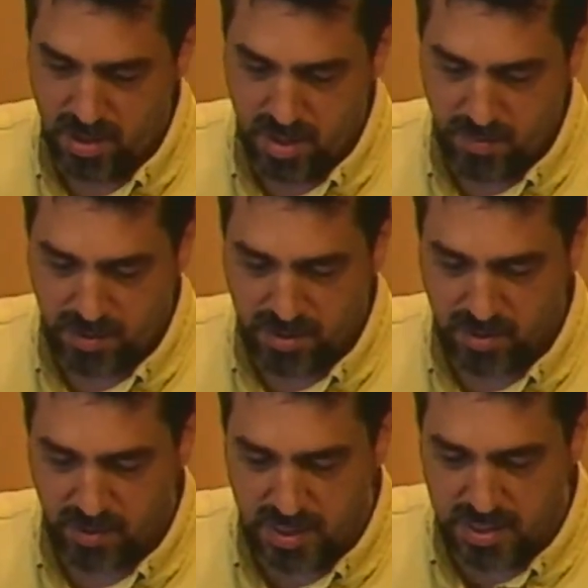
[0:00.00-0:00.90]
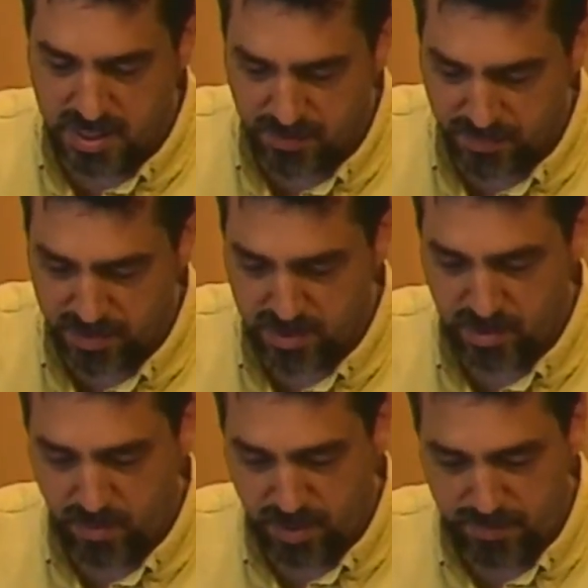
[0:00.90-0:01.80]
but also indifferent to the
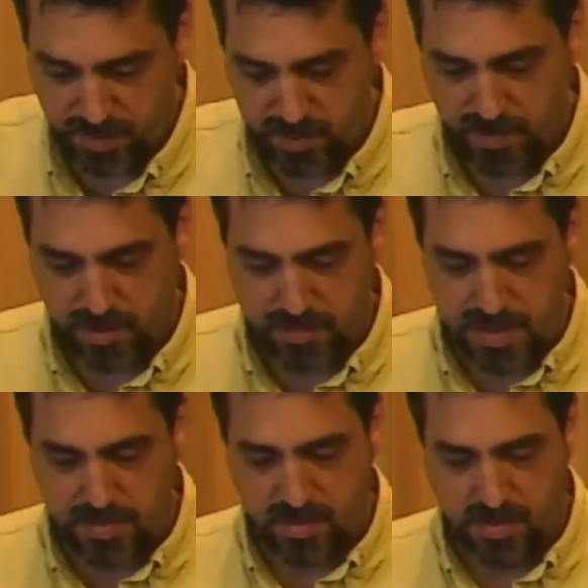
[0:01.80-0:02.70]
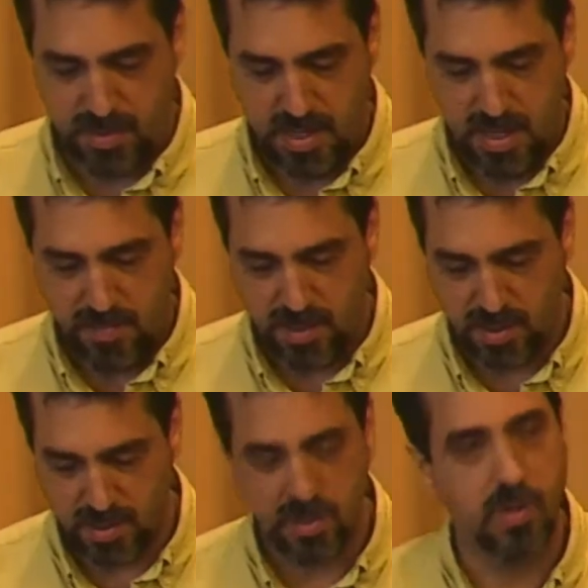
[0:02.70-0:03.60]
welfare of other people
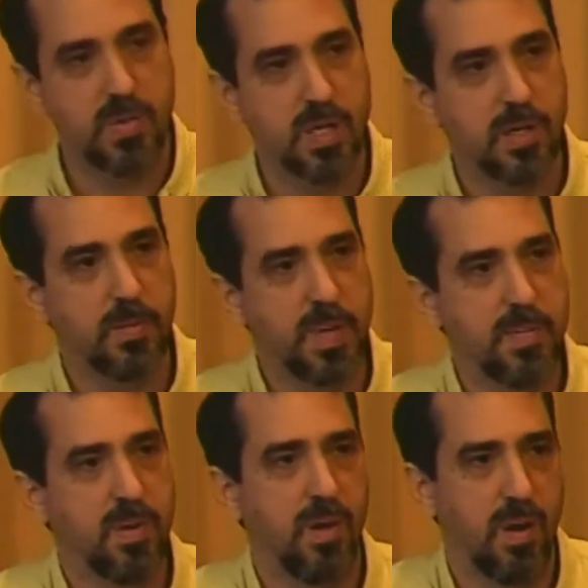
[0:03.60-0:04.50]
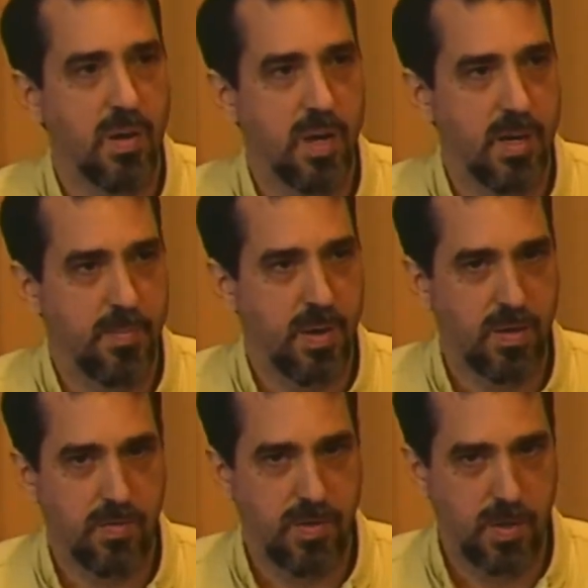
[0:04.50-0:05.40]
because those other people are not part
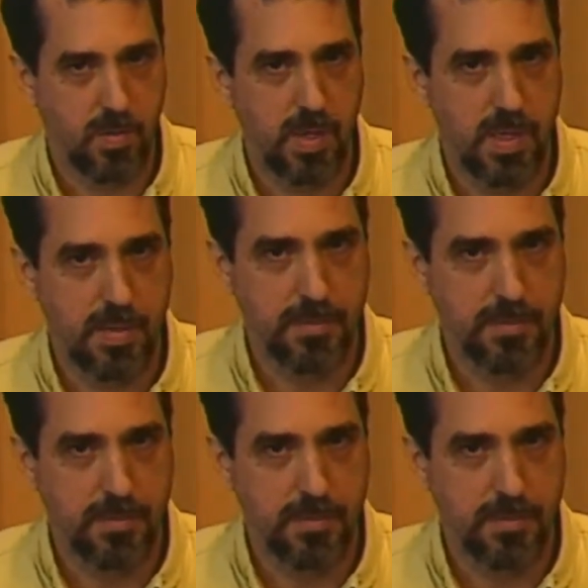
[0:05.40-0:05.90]
of their we.